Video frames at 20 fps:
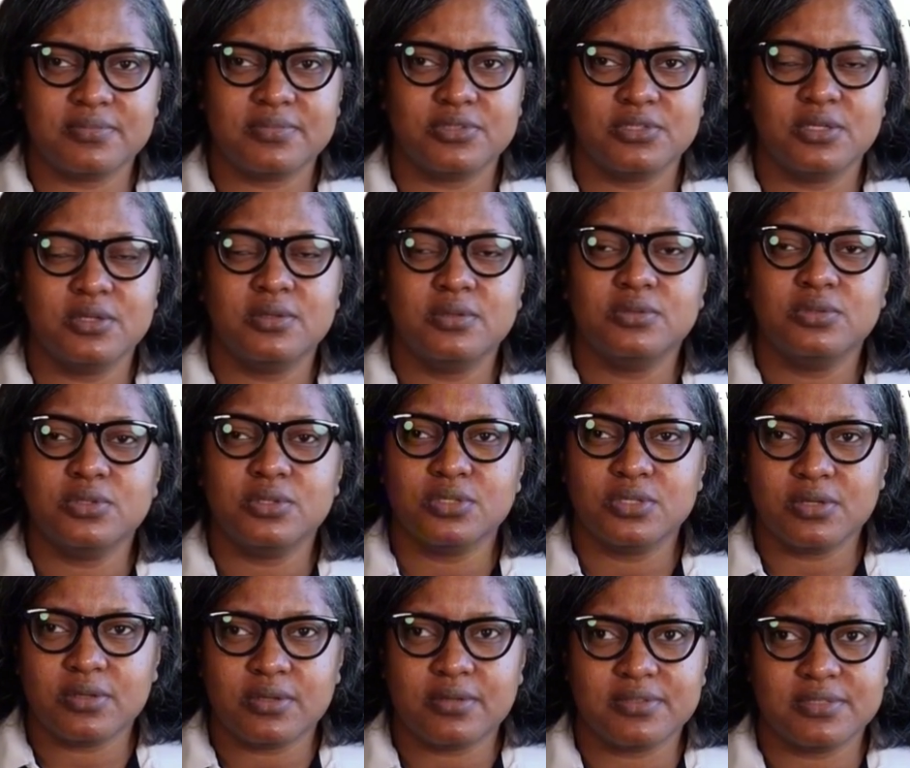So,
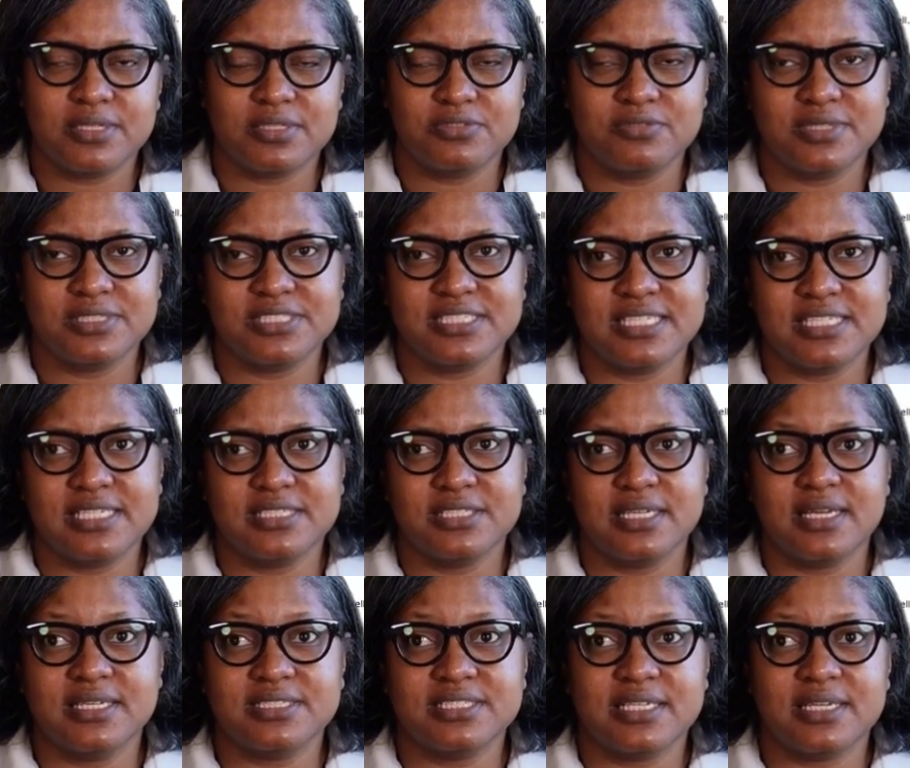let's resend it to
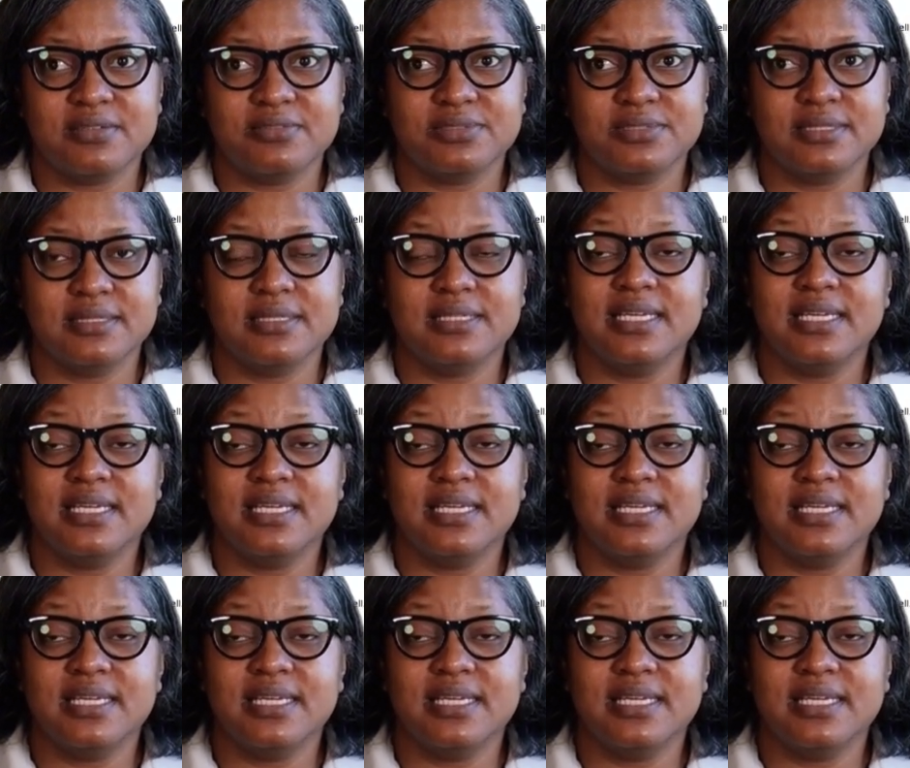ourselves